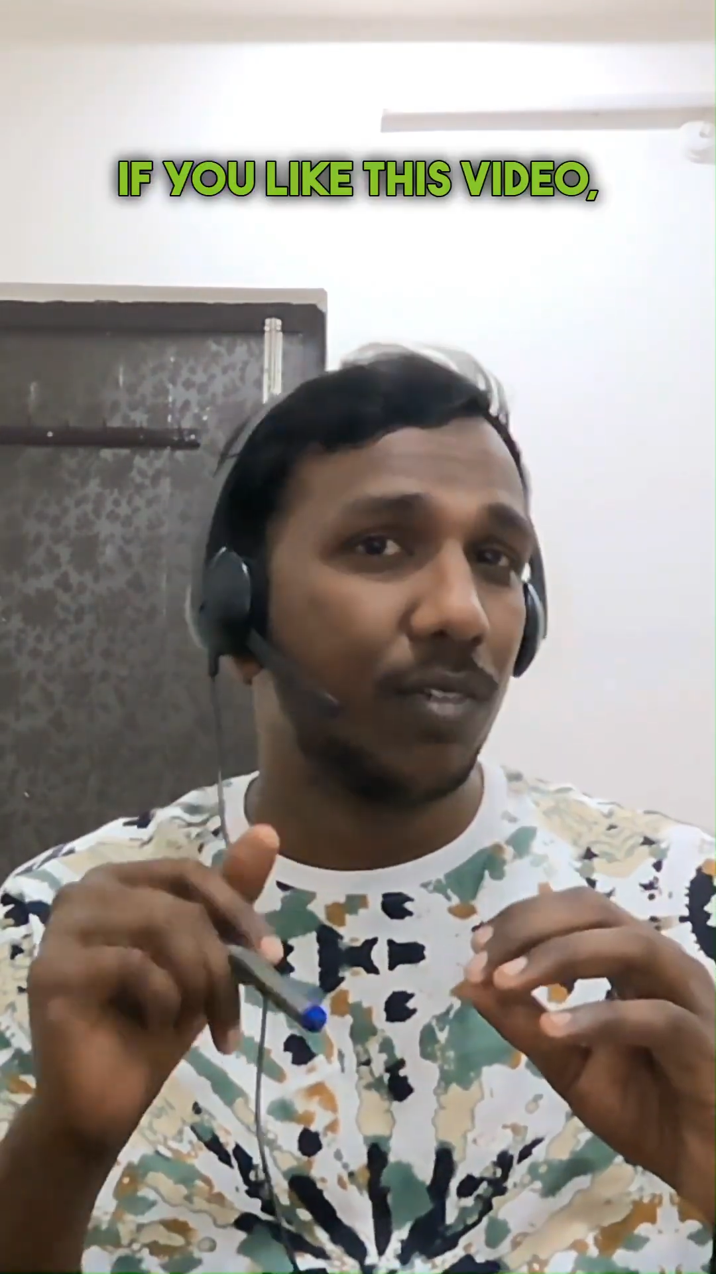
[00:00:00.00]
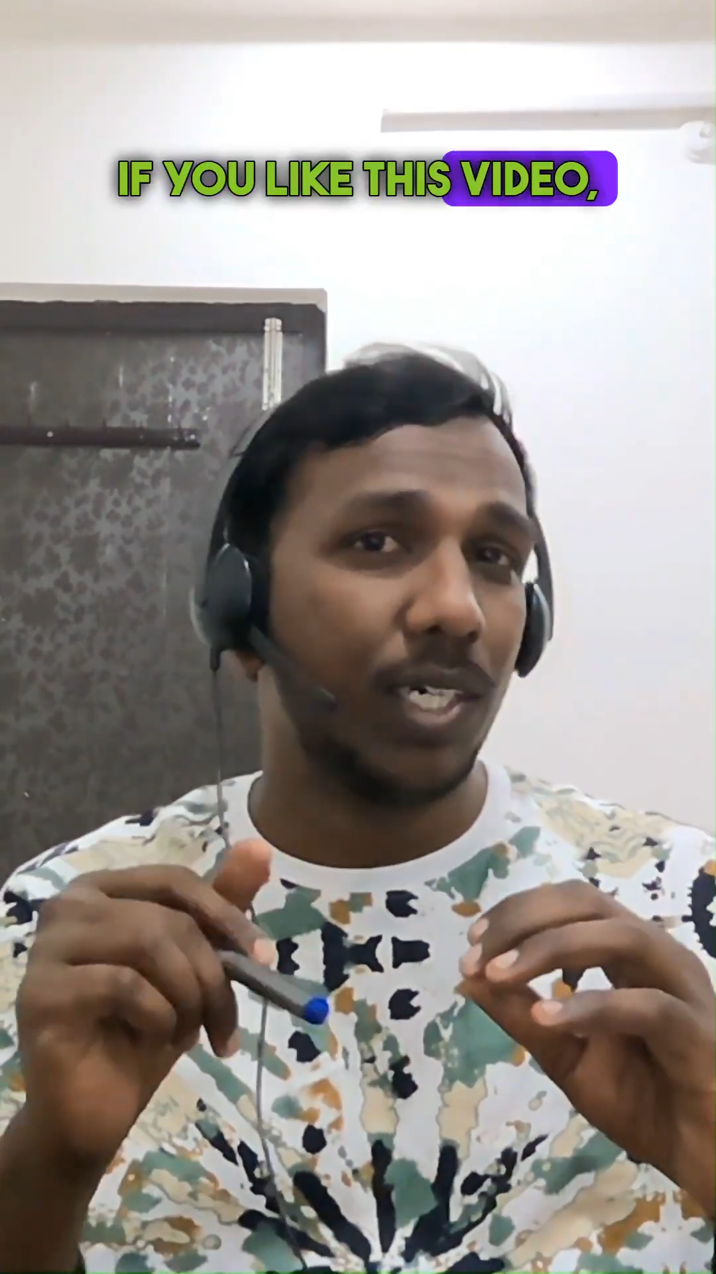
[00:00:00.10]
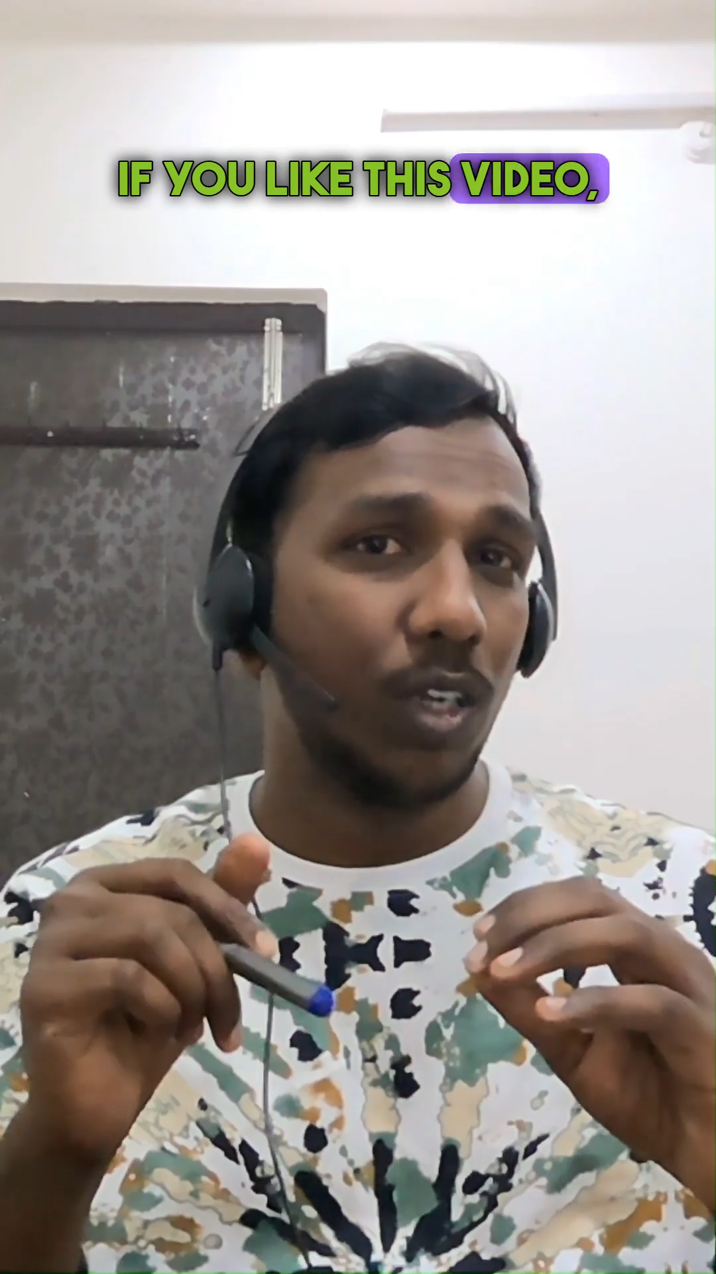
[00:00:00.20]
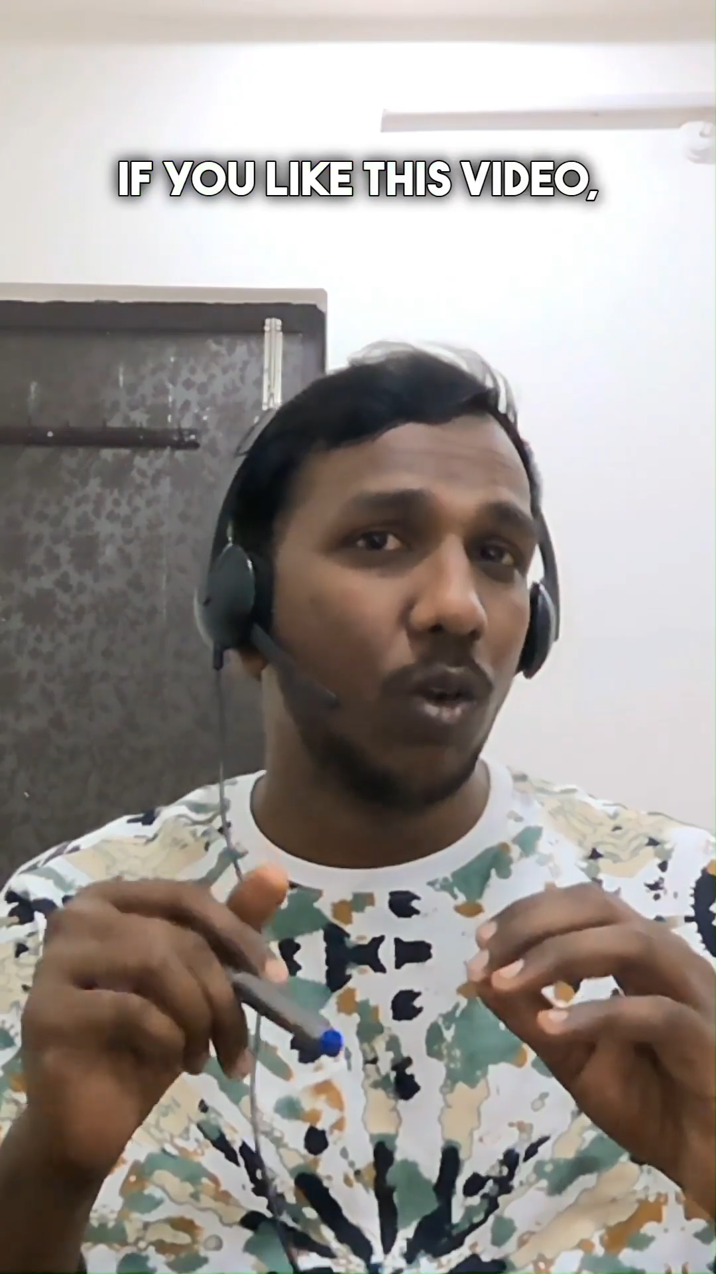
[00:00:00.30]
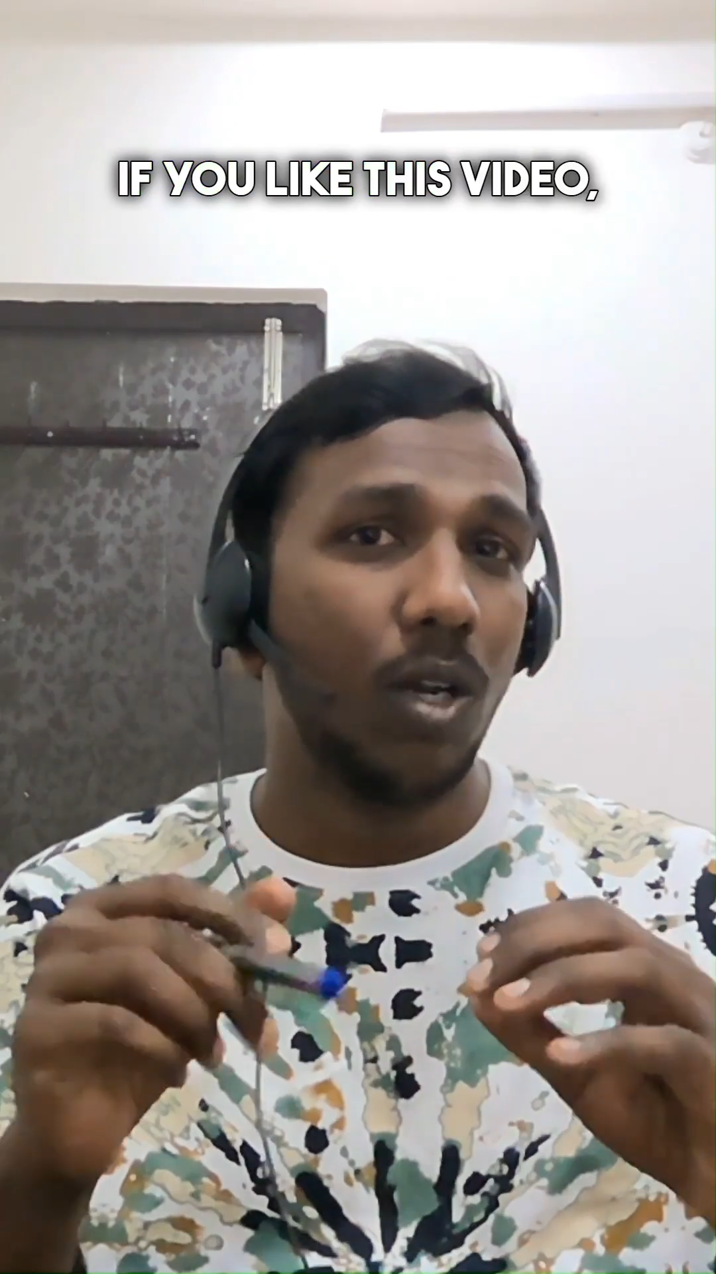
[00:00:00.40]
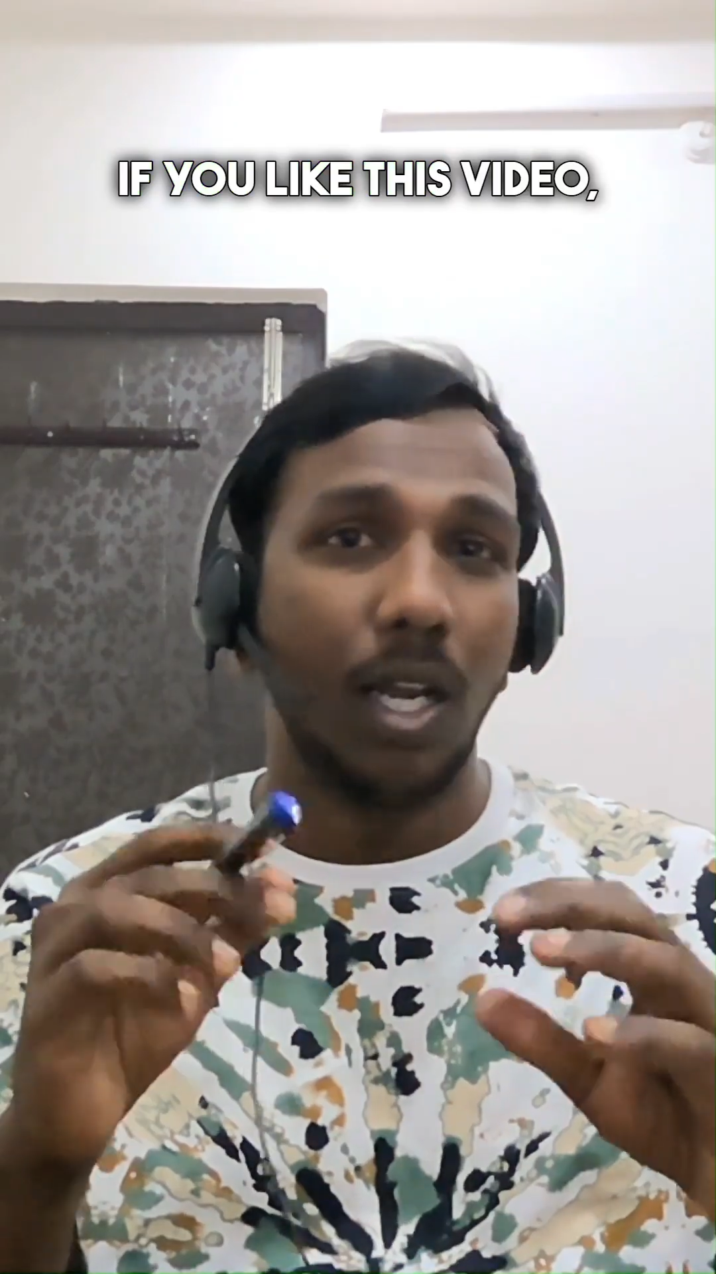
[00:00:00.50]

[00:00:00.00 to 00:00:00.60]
video,